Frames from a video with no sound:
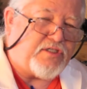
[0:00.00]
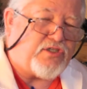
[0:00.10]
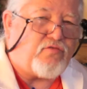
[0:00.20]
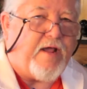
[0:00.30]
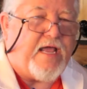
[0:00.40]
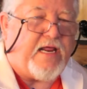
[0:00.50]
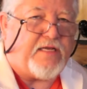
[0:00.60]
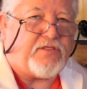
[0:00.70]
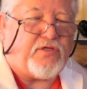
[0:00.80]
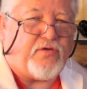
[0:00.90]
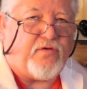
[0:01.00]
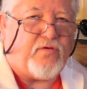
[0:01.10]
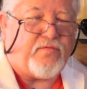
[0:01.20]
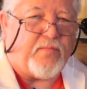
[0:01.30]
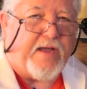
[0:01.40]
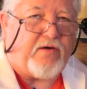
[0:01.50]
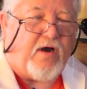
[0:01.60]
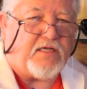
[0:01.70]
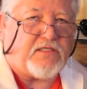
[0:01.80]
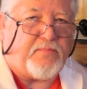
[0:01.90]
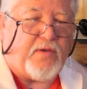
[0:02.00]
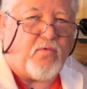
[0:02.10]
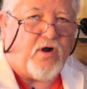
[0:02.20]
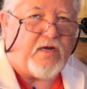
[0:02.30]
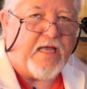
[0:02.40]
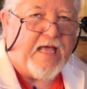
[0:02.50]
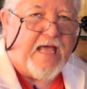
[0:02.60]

straight into the microscopy work,